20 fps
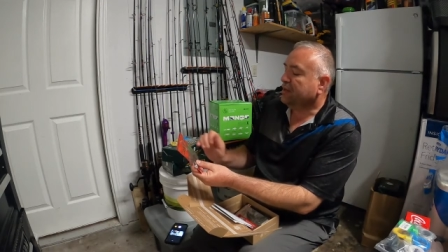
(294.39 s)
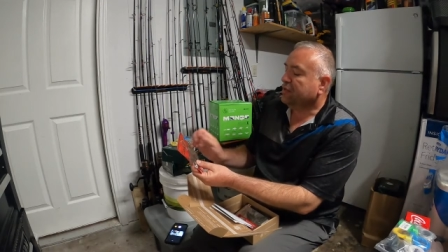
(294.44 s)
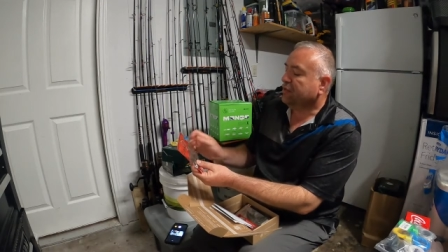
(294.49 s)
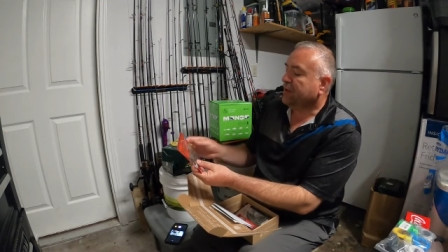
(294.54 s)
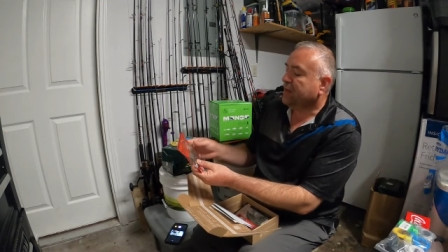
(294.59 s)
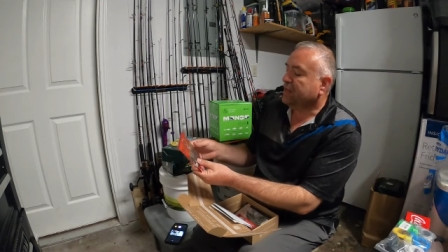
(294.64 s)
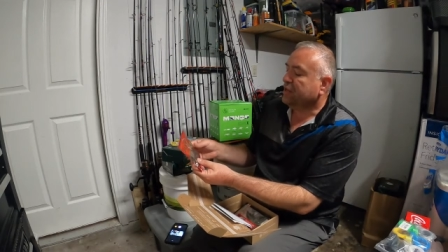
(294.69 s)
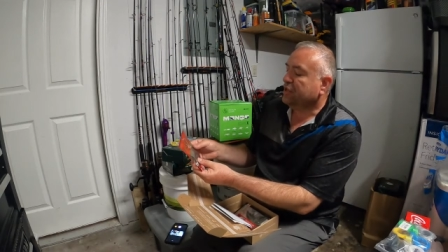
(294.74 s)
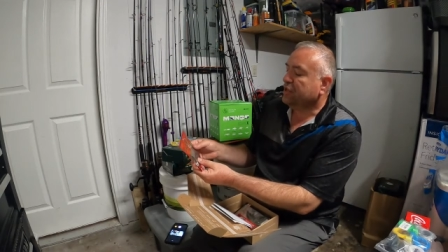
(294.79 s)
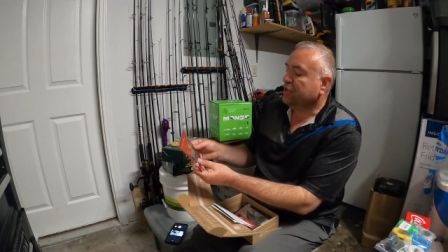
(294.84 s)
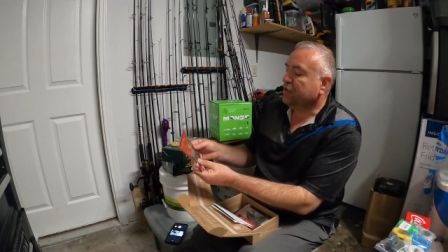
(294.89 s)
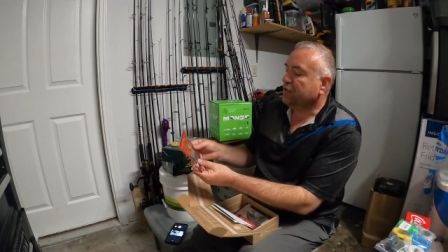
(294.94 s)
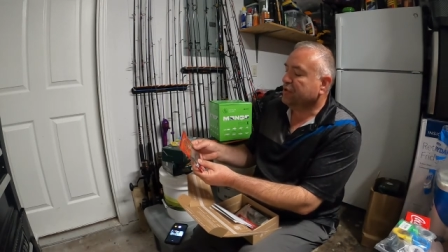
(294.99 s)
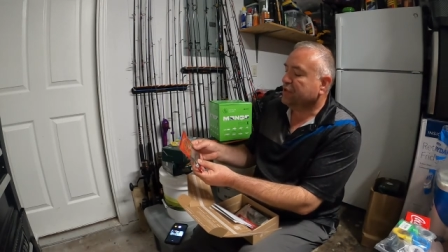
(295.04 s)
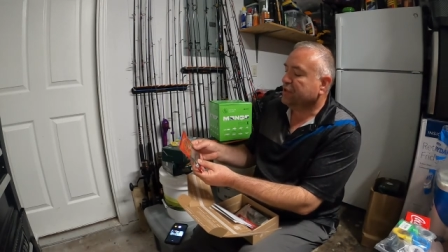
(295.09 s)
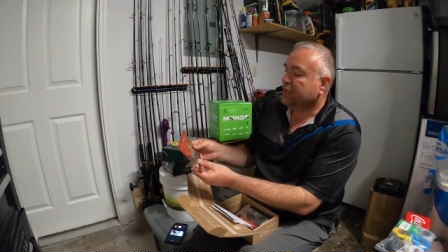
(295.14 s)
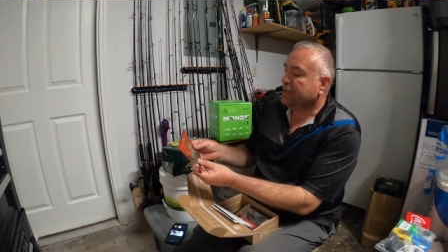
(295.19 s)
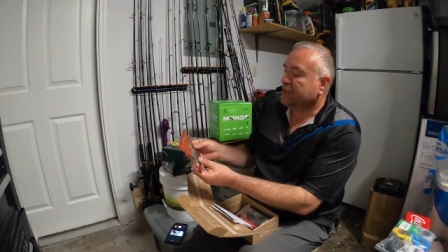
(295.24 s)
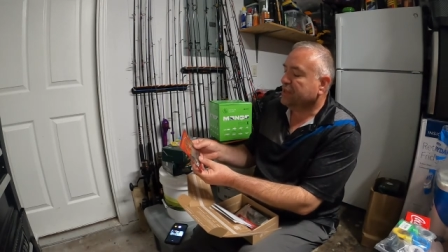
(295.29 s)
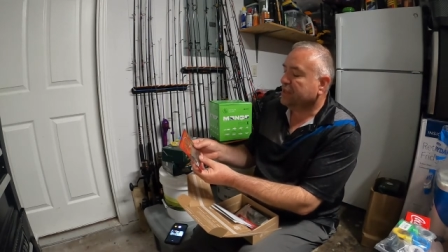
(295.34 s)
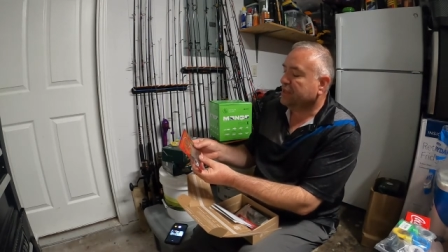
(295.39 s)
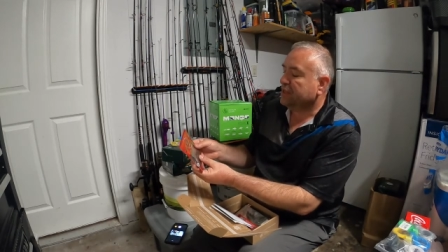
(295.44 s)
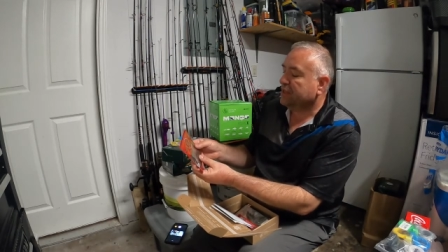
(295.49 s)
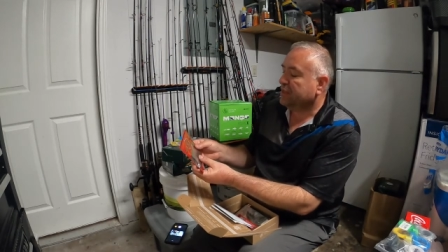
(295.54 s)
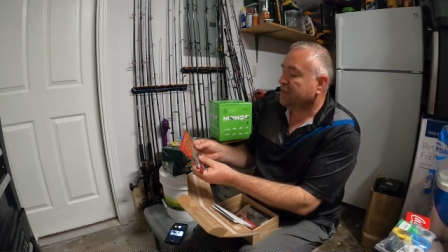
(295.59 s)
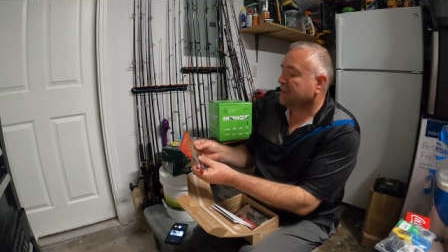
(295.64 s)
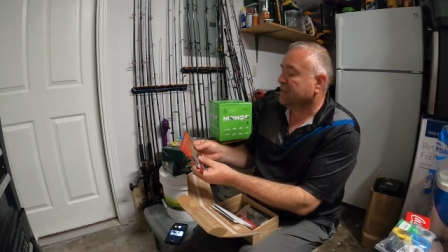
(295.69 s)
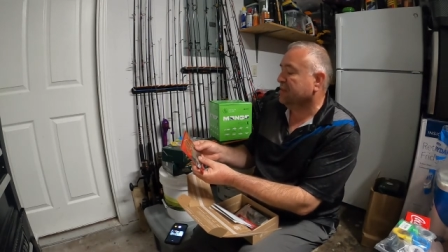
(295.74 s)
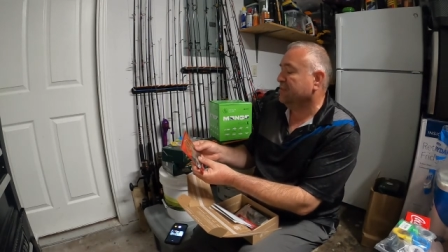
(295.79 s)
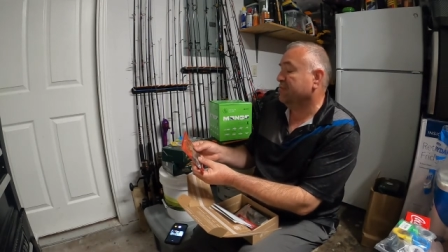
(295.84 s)
translucent
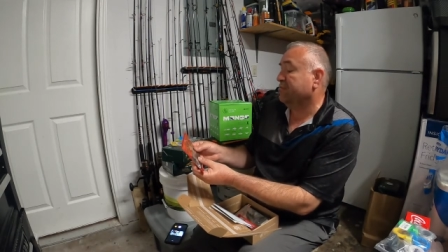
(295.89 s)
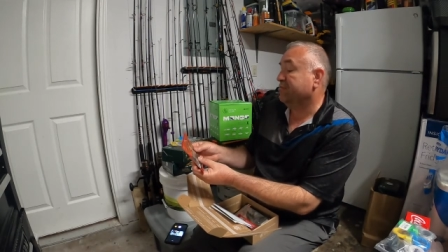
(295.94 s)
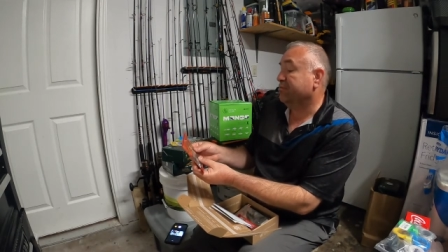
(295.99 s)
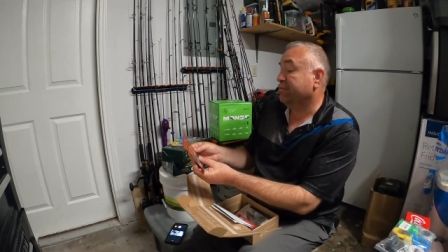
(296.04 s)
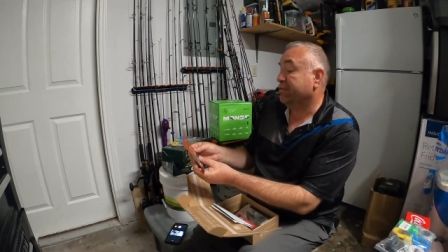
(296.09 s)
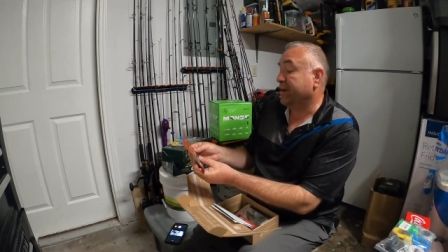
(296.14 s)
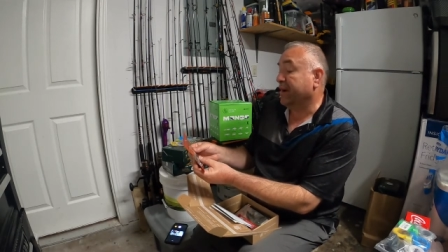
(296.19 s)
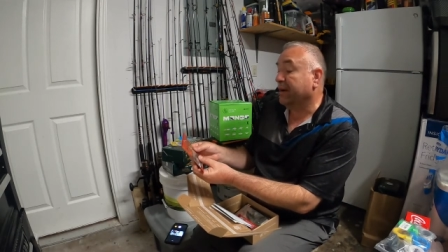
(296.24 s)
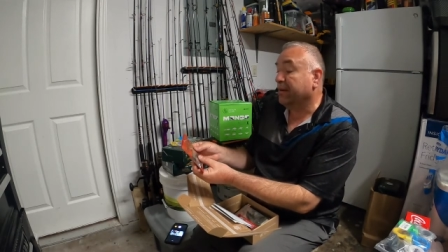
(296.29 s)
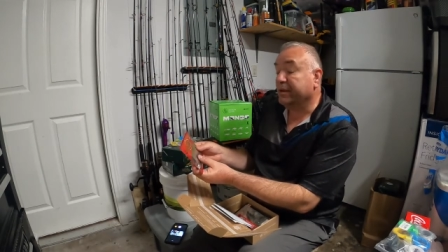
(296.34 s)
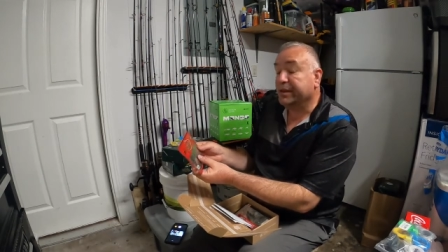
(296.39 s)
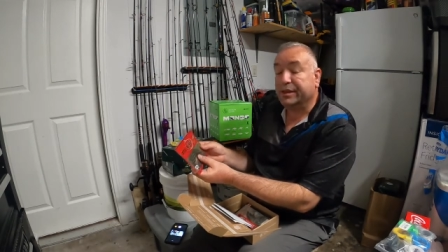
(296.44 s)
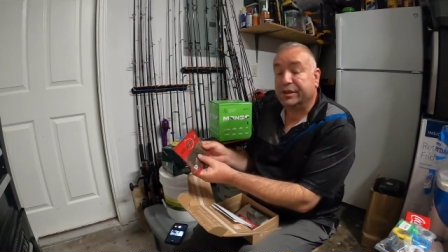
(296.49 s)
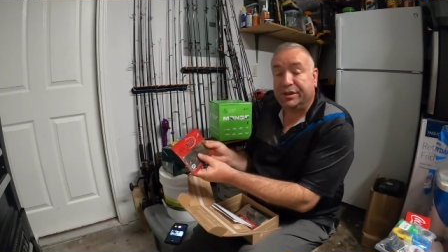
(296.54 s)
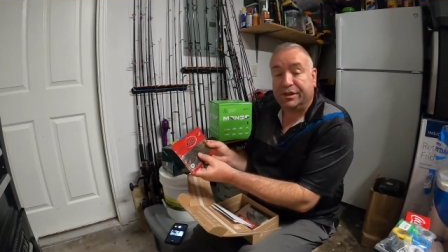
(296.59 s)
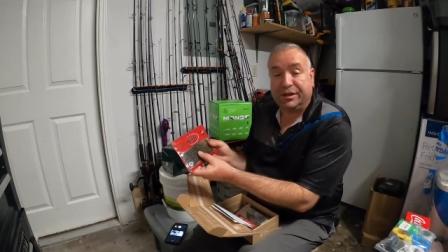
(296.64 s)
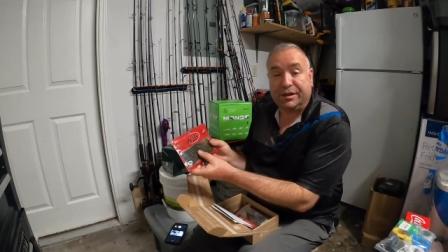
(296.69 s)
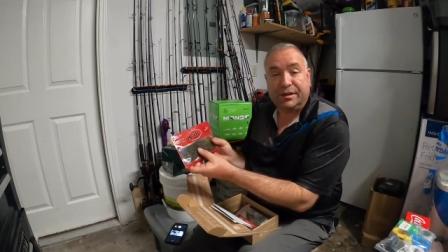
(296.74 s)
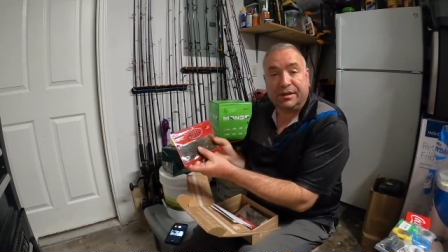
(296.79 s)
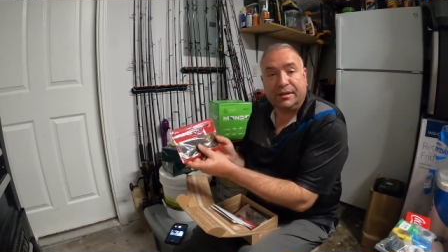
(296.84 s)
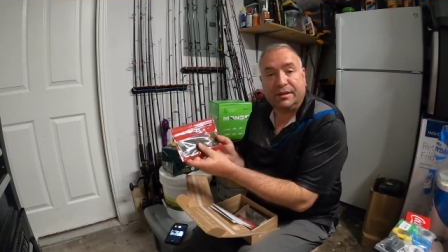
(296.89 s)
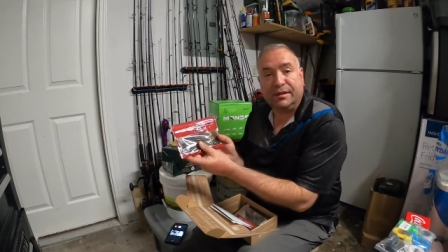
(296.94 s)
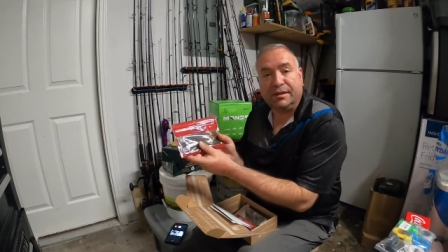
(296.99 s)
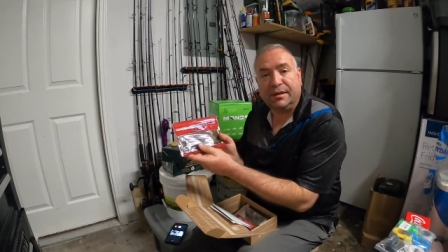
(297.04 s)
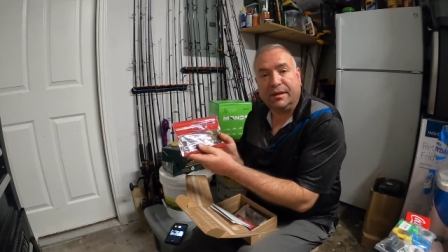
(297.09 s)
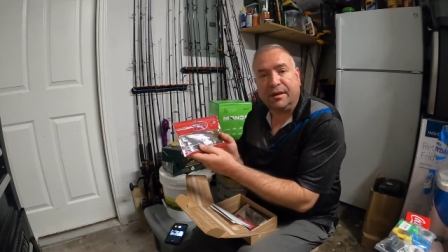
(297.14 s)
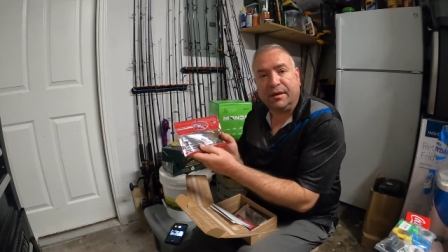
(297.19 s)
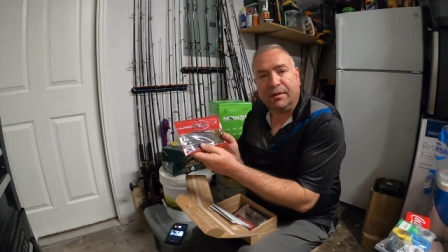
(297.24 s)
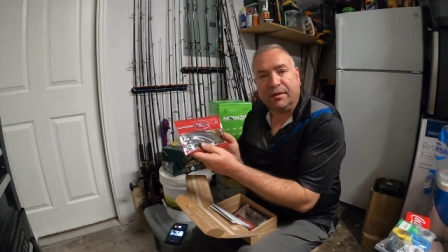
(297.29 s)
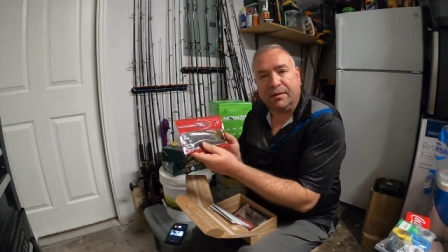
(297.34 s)
brownish
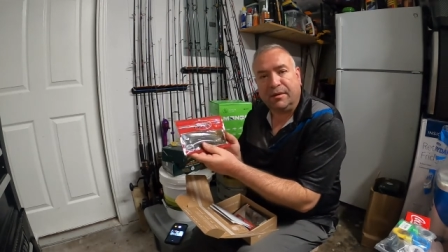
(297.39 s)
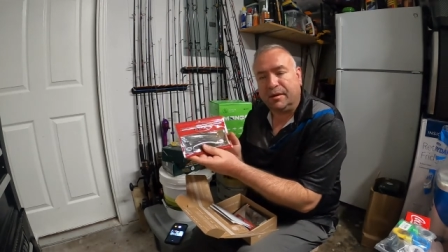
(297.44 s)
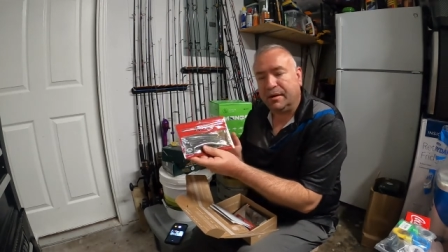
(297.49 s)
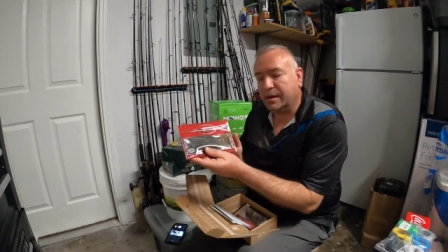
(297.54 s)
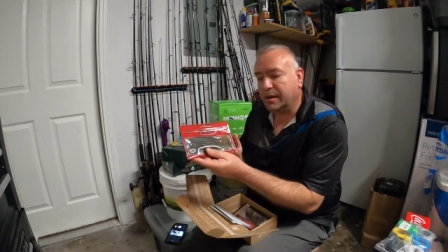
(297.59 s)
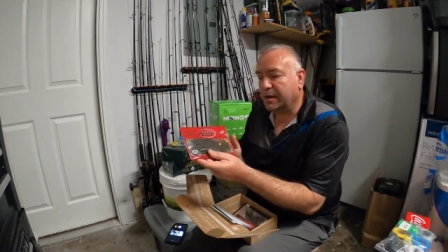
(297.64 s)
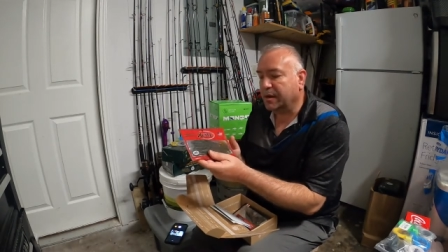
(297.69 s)
color,